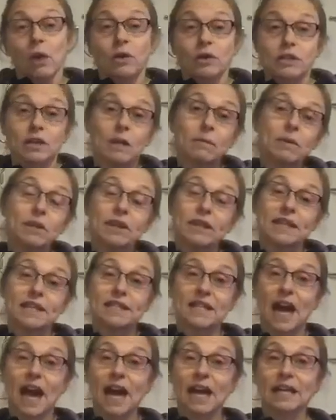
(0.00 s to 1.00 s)
Some of the
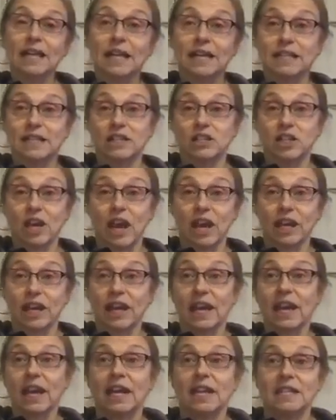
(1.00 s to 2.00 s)
things I like to
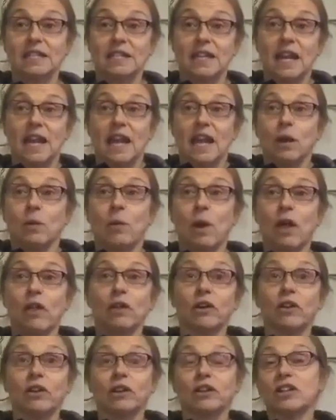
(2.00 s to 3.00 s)
check is
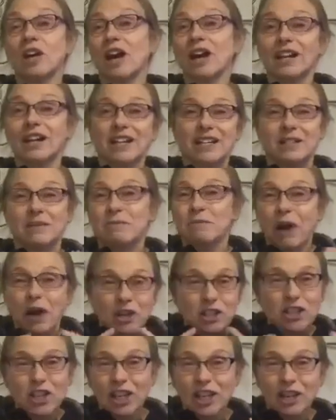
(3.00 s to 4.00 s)
whether their tongue is
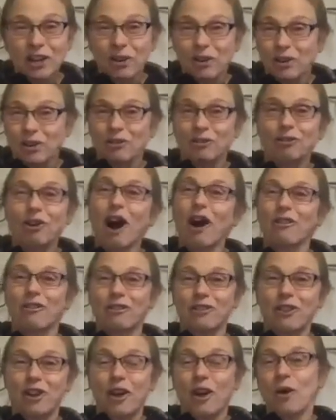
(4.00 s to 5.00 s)
mushy or
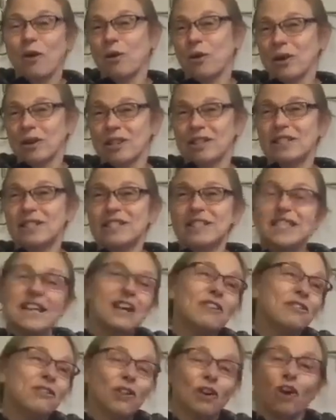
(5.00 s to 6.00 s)
rough, or
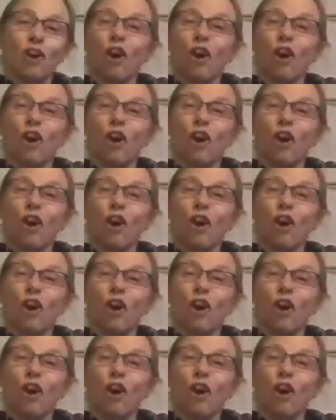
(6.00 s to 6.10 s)
stiff or